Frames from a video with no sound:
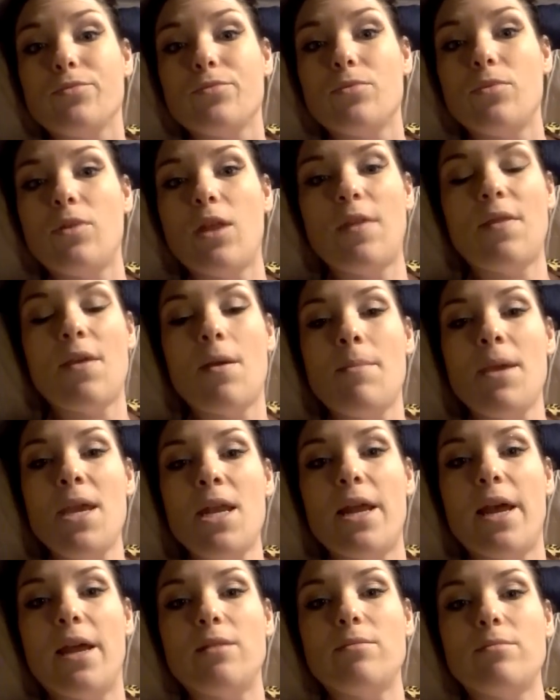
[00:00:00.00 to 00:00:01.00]
let them
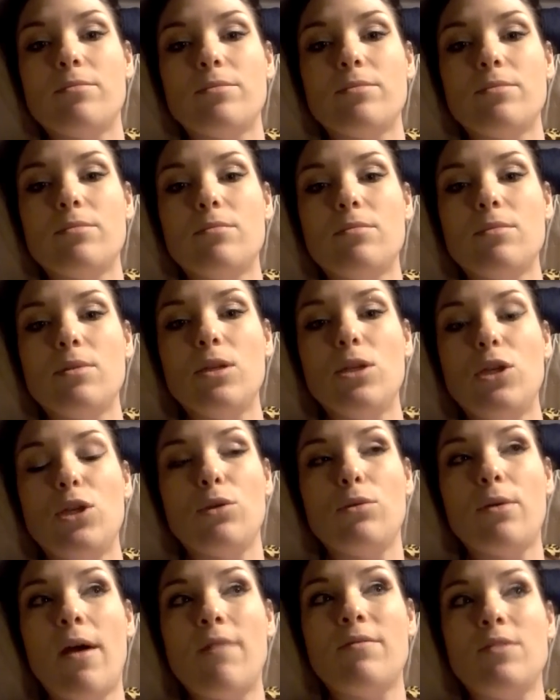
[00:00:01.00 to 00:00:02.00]
eat it.
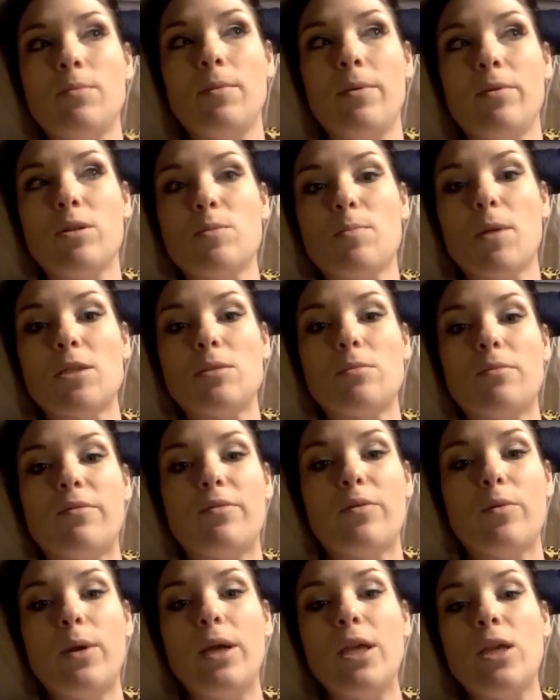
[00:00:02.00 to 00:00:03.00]
You have to be responsible
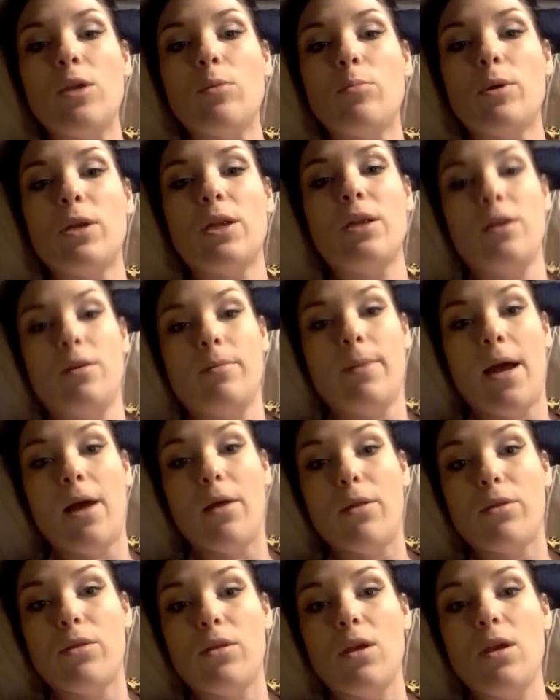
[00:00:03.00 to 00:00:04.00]
for what you put in your
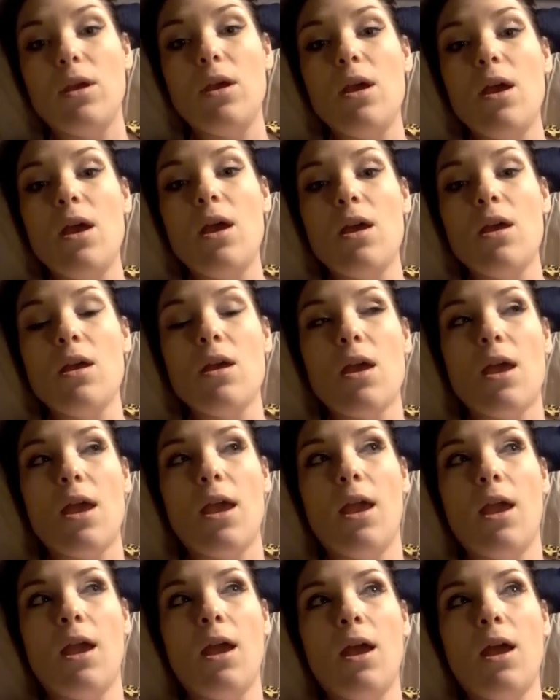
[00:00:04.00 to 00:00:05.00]
mouth.
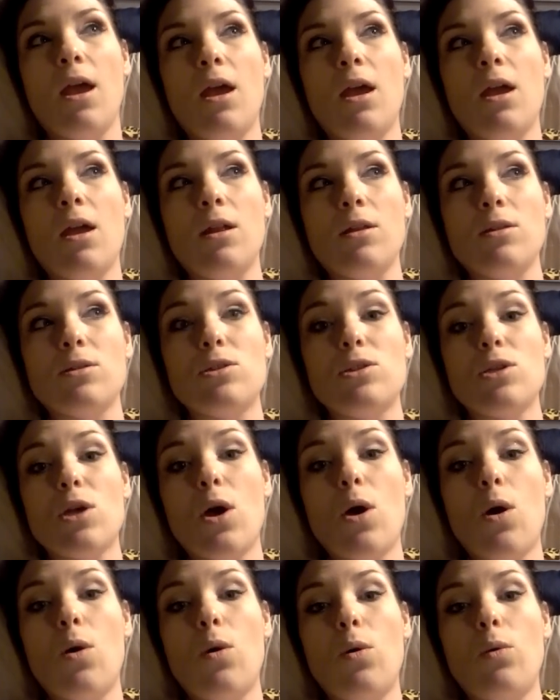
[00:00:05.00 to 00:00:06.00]
And
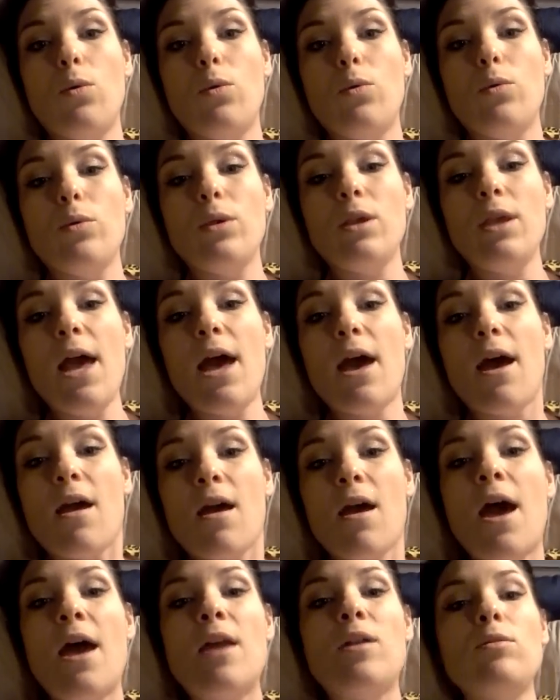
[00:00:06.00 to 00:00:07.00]
so, yeah,
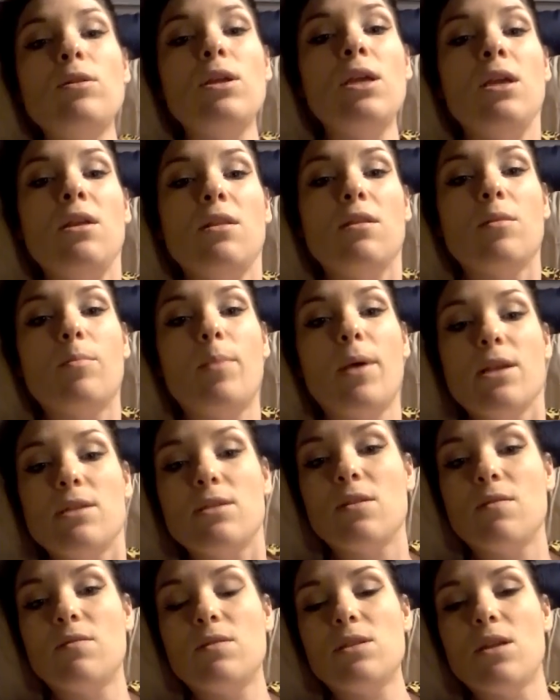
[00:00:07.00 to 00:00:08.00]
I don't eat the
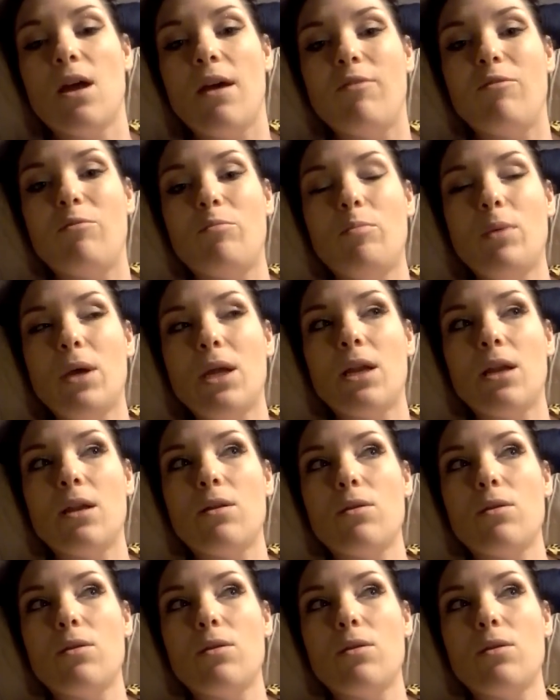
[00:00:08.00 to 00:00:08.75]
best of stuff, but